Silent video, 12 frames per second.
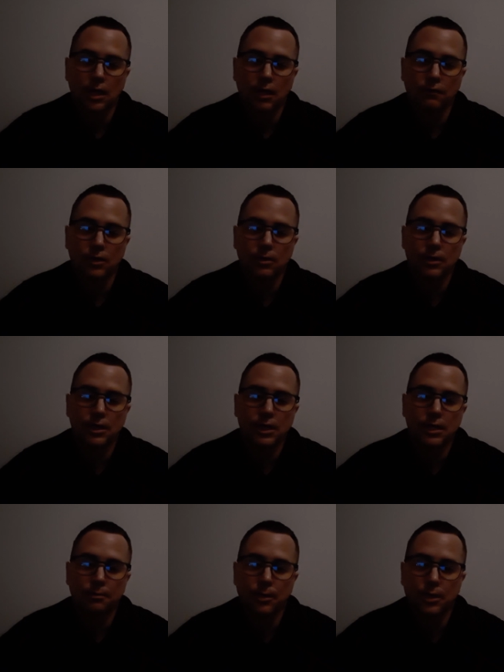If you are not
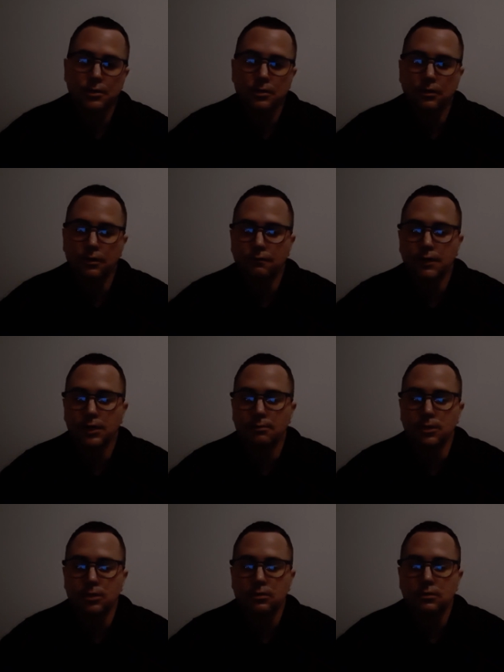in personal
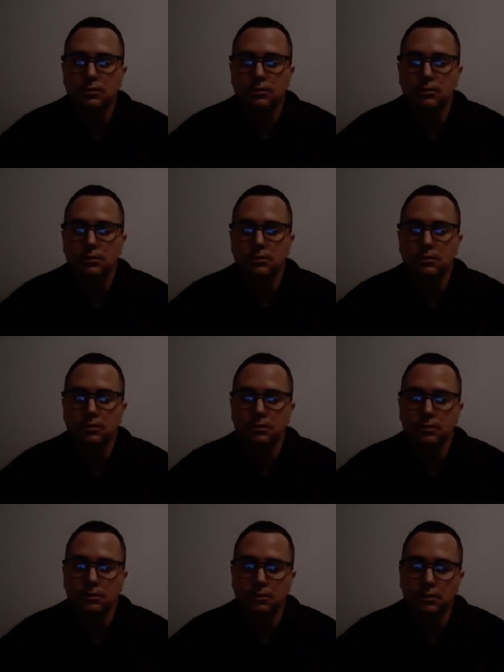development,
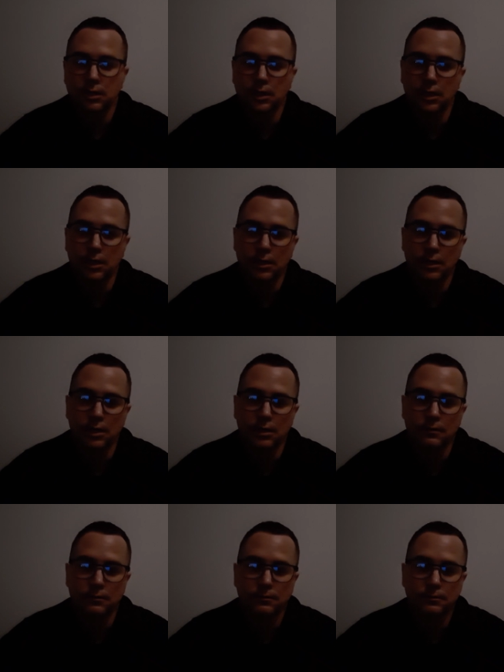get in it now.
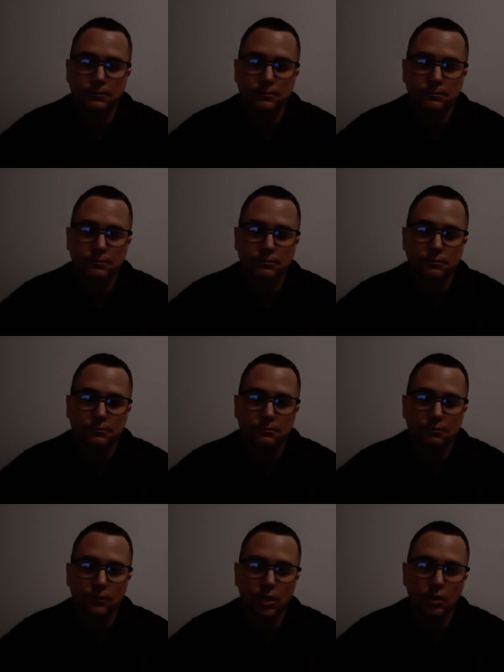
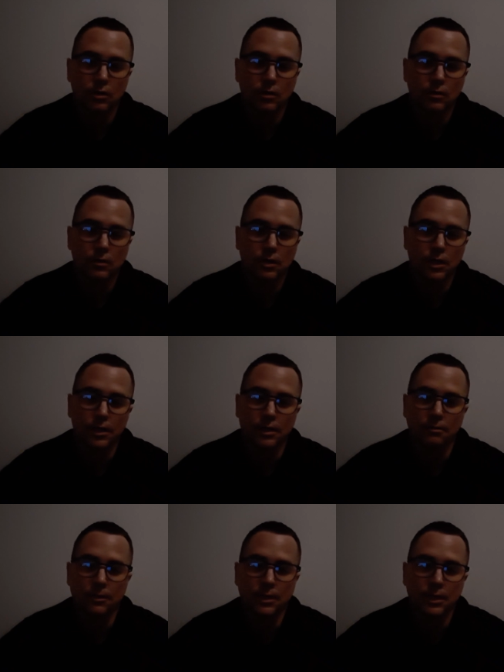No, I
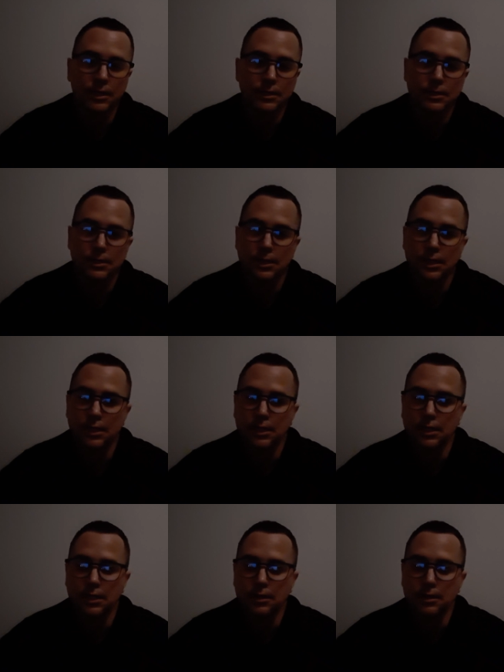am not selling
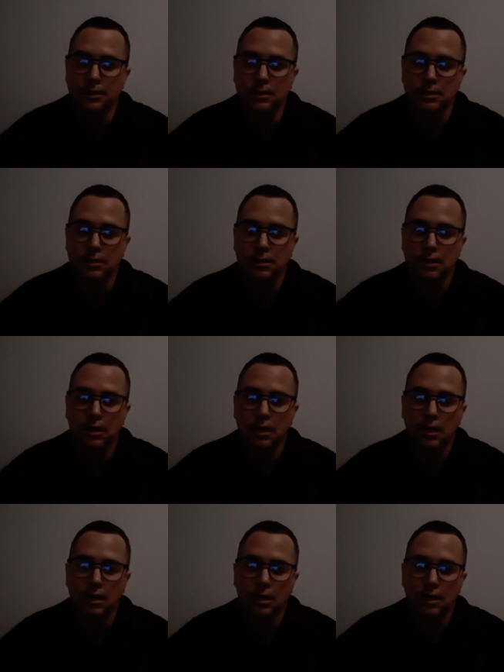anything
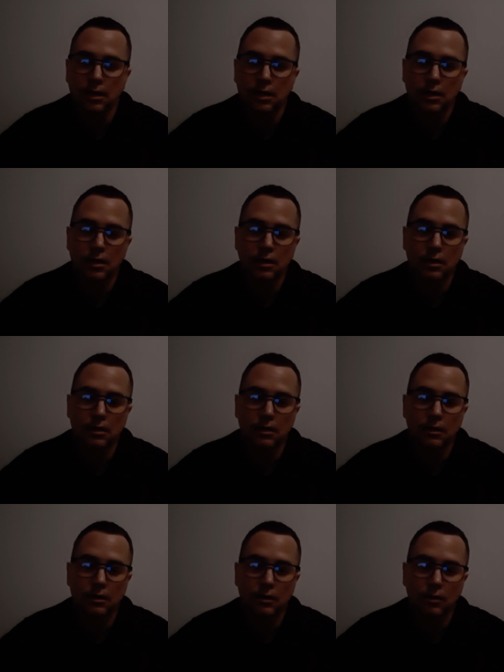here
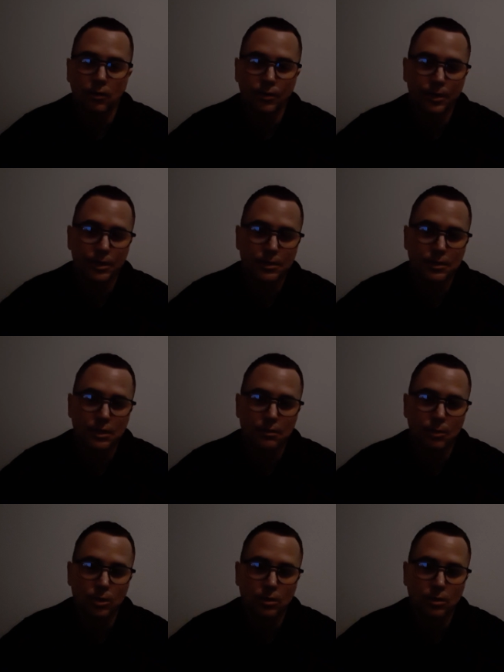with that statement.